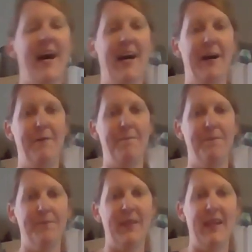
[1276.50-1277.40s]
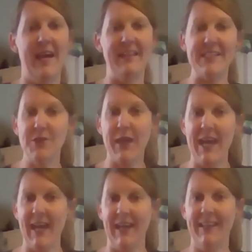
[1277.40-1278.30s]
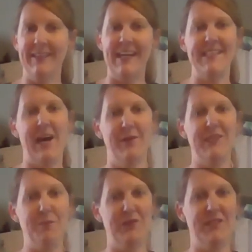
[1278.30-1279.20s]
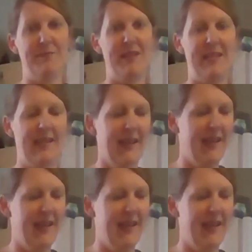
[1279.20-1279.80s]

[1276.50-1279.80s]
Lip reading: And that's okay. That's how it's supposed to be.